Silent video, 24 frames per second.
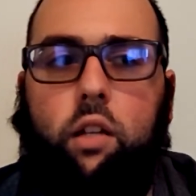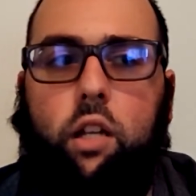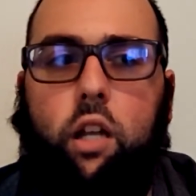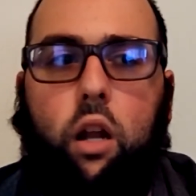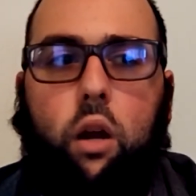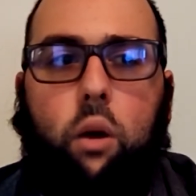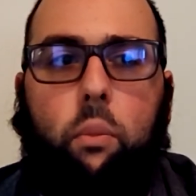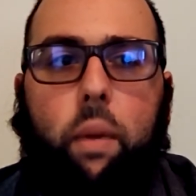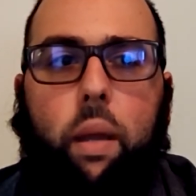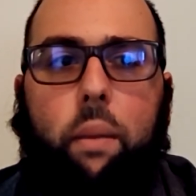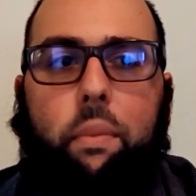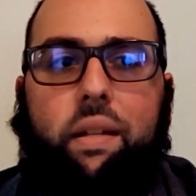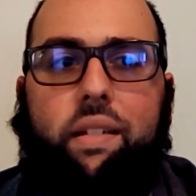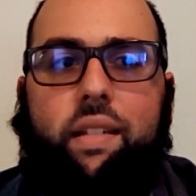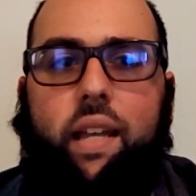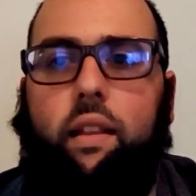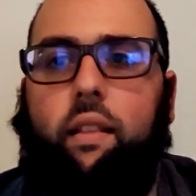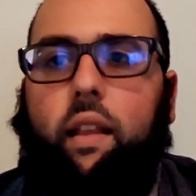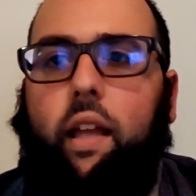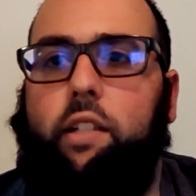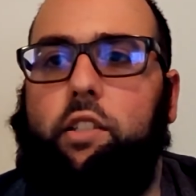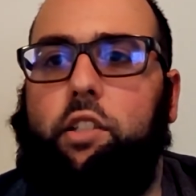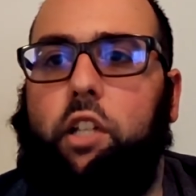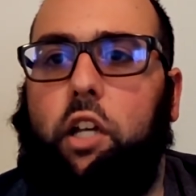you know maybe 10
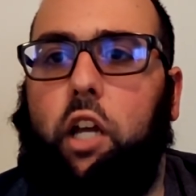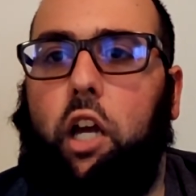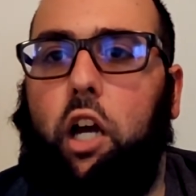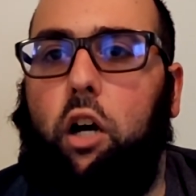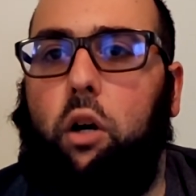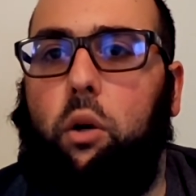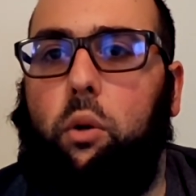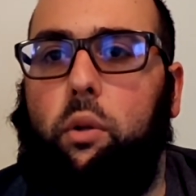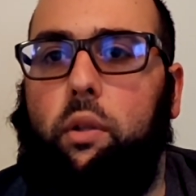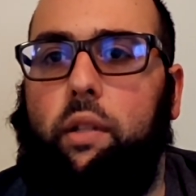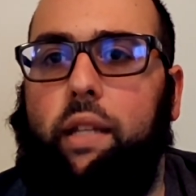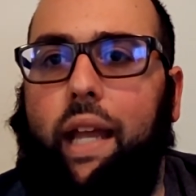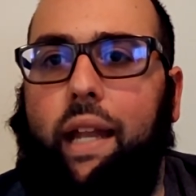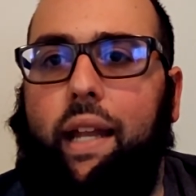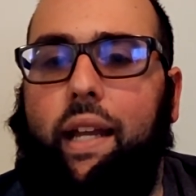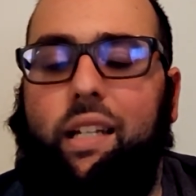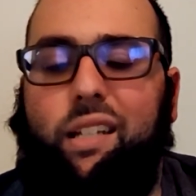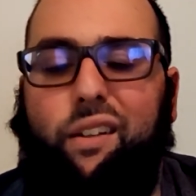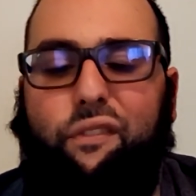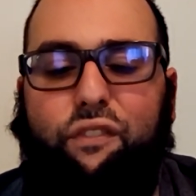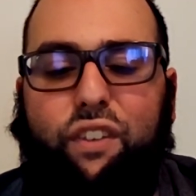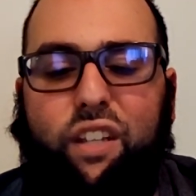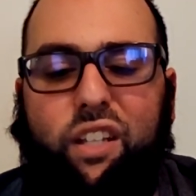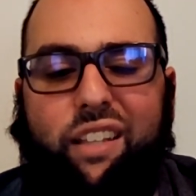lines of code, getting it
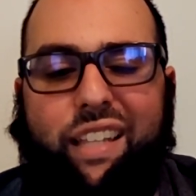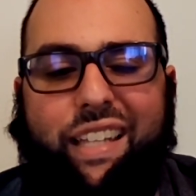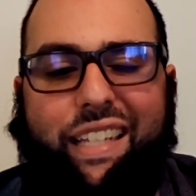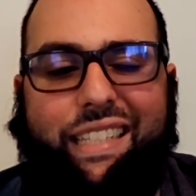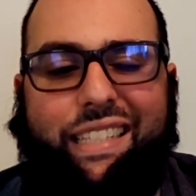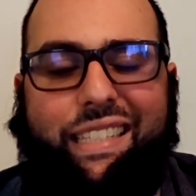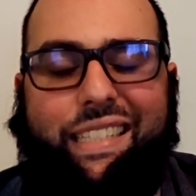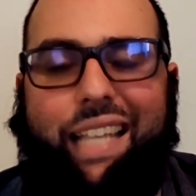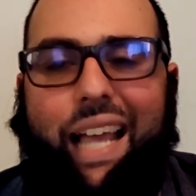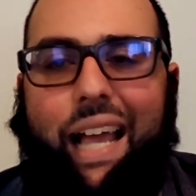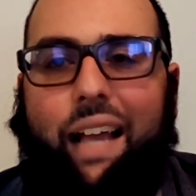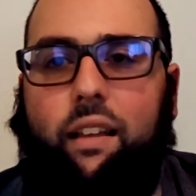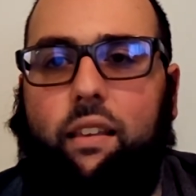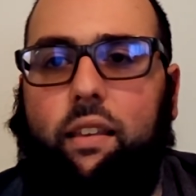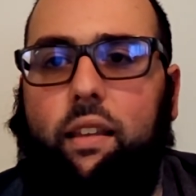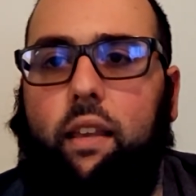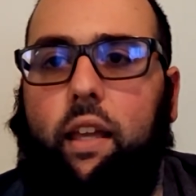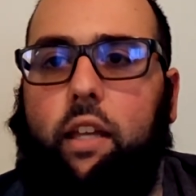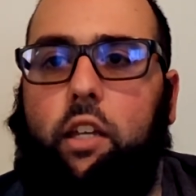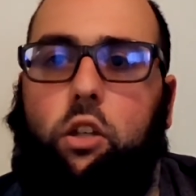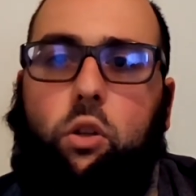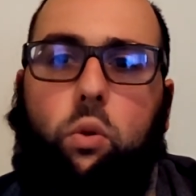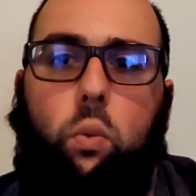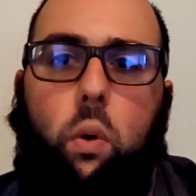to feel exactly
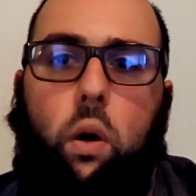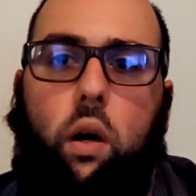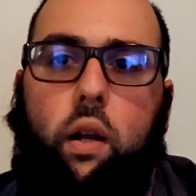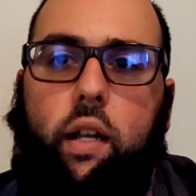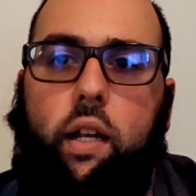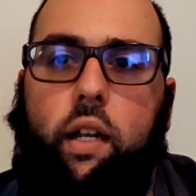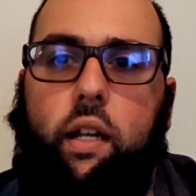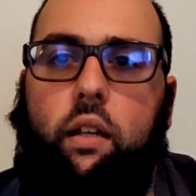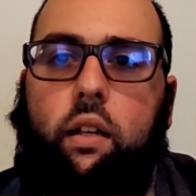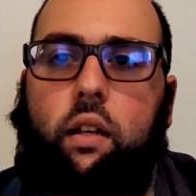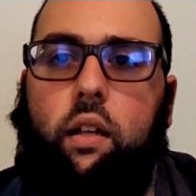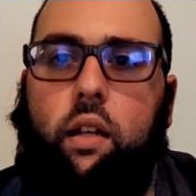like you want it